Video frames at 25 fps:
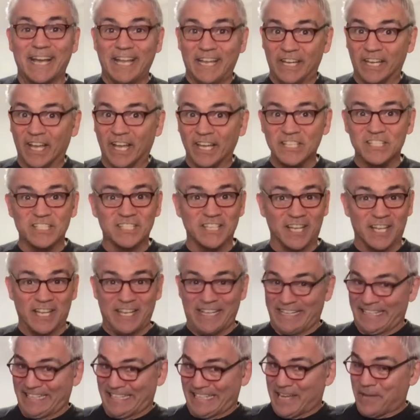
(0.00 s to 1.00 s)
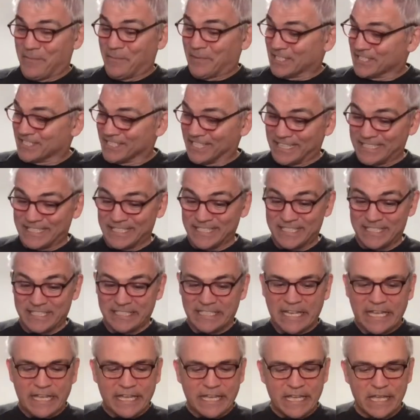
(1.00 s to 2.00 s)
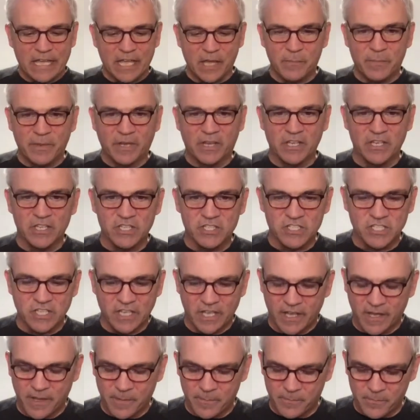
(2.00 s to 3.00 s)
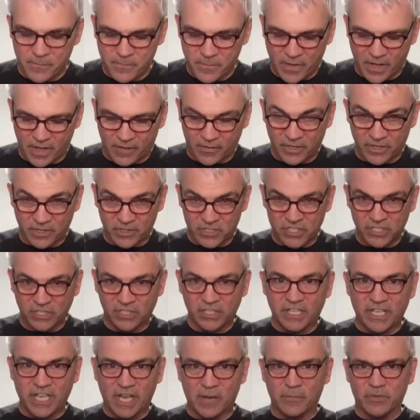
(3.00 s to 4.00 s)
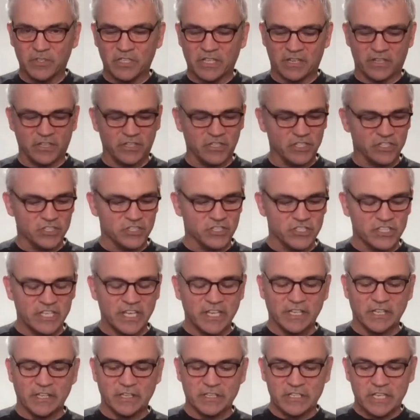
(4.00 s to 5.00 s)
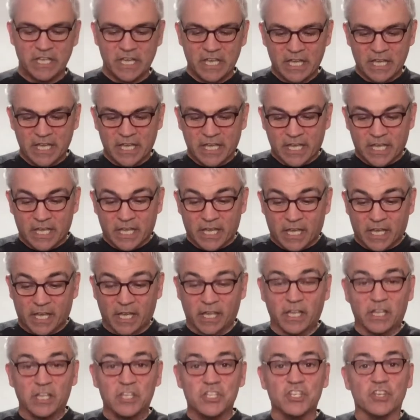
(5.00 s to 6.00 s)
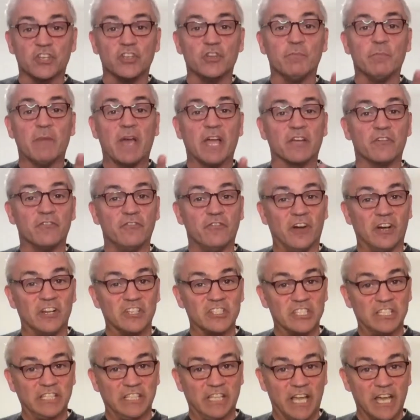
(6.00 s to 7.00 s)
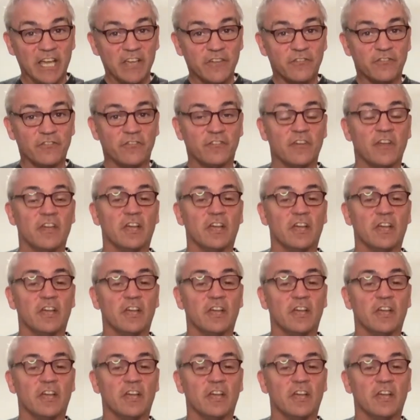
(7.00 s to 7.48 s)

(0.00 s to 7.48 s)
nice time. I'm excited today because I'm going to tilt the camera down in just a second and show you MAGFAST Life.